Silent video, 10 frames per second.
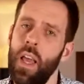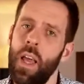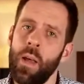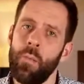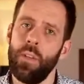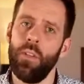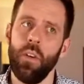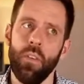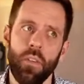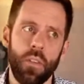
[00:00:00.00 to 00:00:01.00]
But
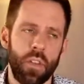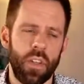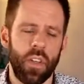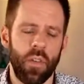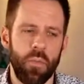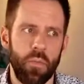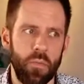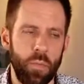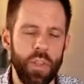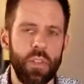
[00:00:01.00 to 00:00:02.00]
don't
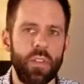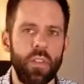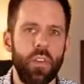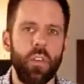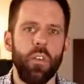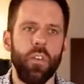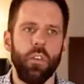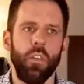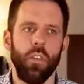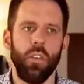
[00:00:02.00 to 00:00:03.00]
be so
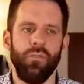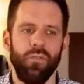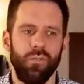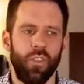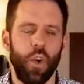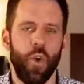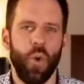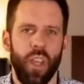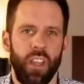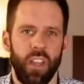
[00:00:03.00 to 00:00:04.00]

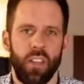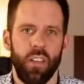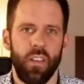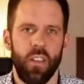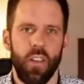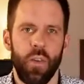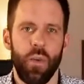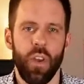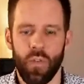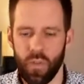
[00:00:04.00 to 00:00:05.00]
quick
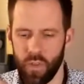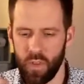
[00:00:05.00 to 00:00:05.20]
with